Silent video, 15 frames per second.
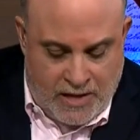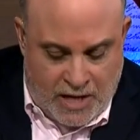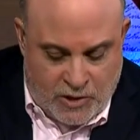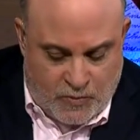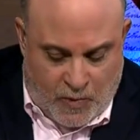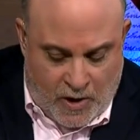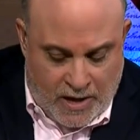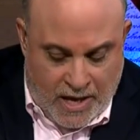
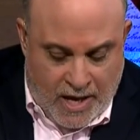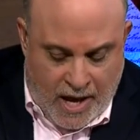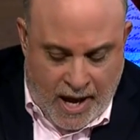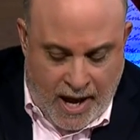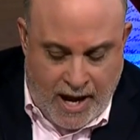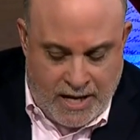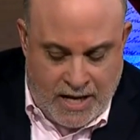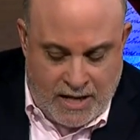next part.
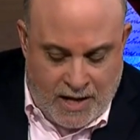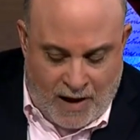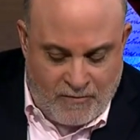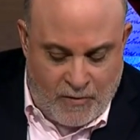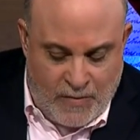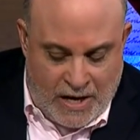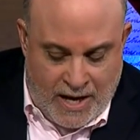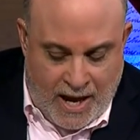Any
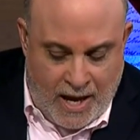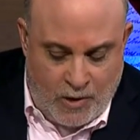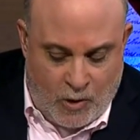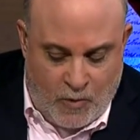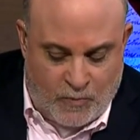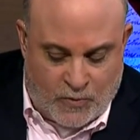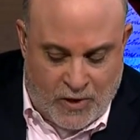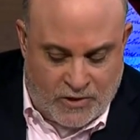government and
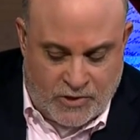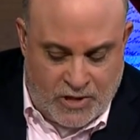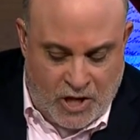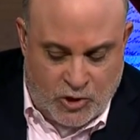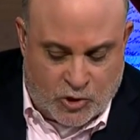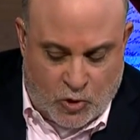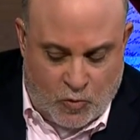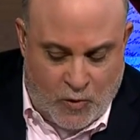or
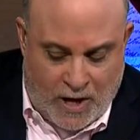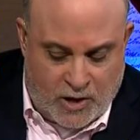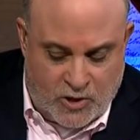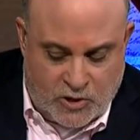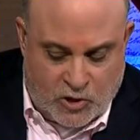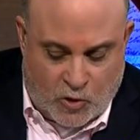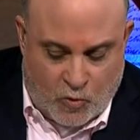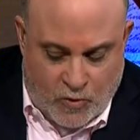presidential
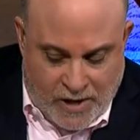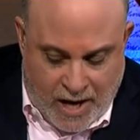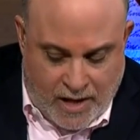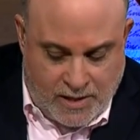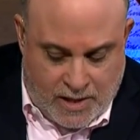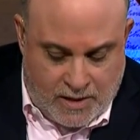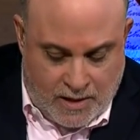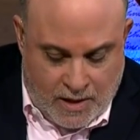records
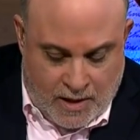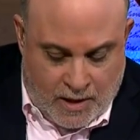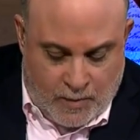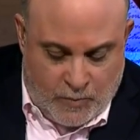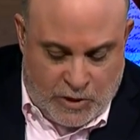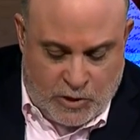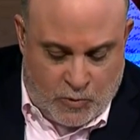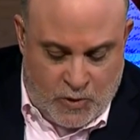created
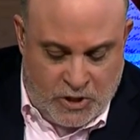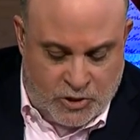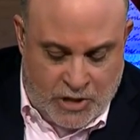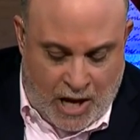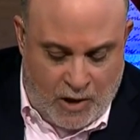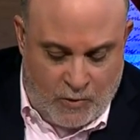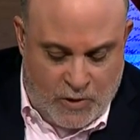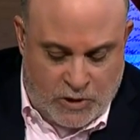between
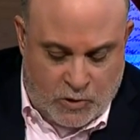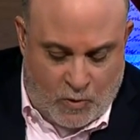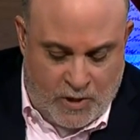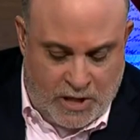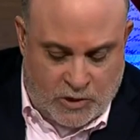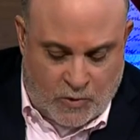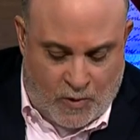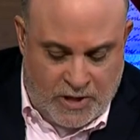January
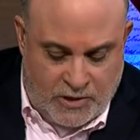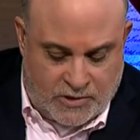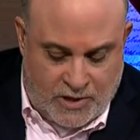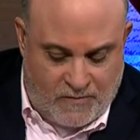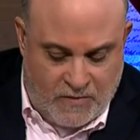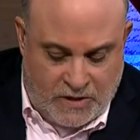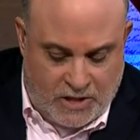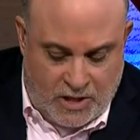20,
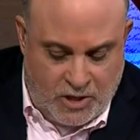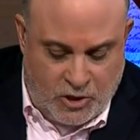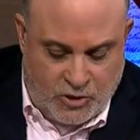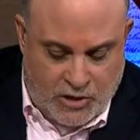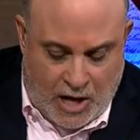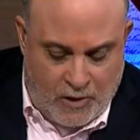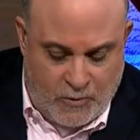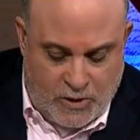2017 and
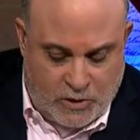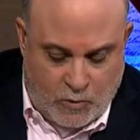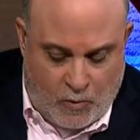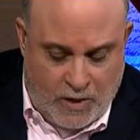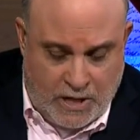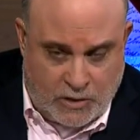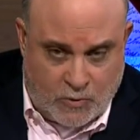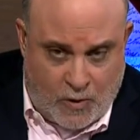January
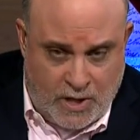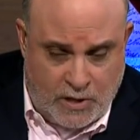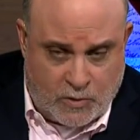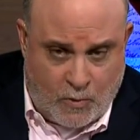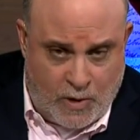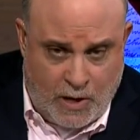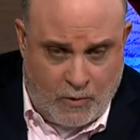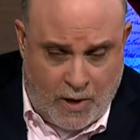20,
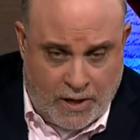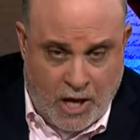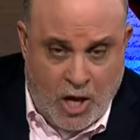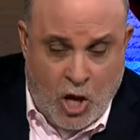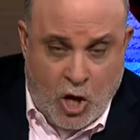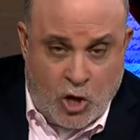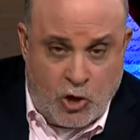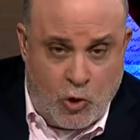2021.
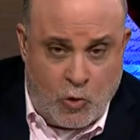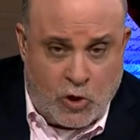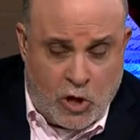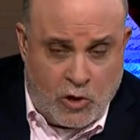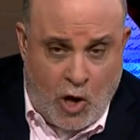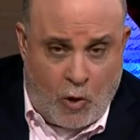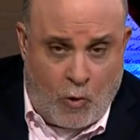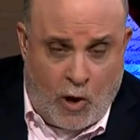You
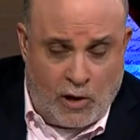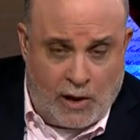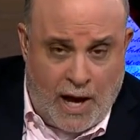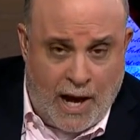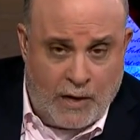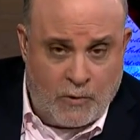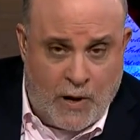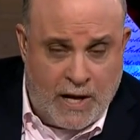could go
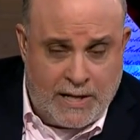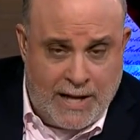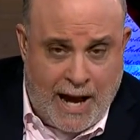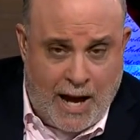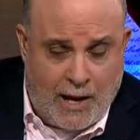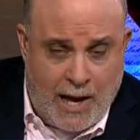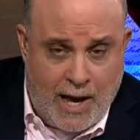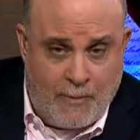online right
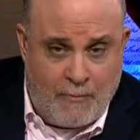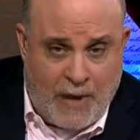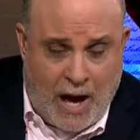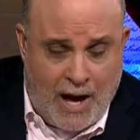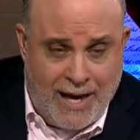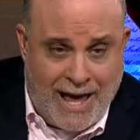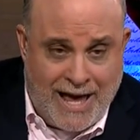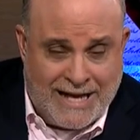now and
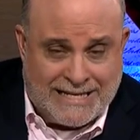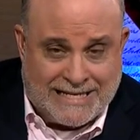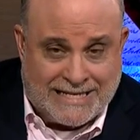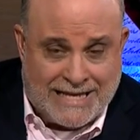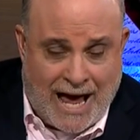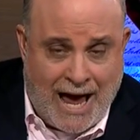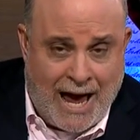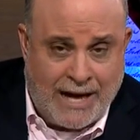buy a
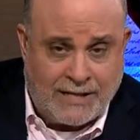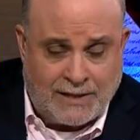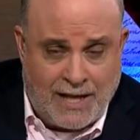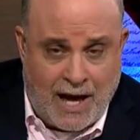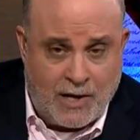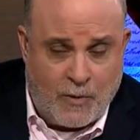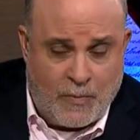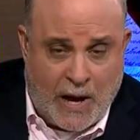signed
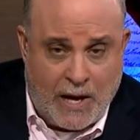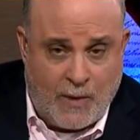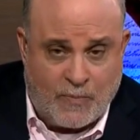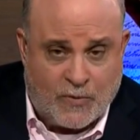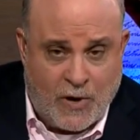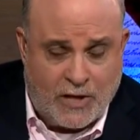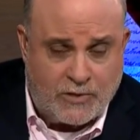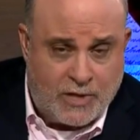letter by a
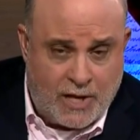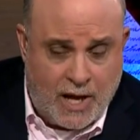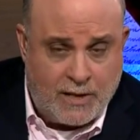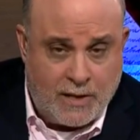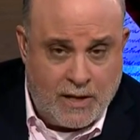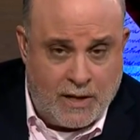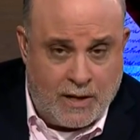president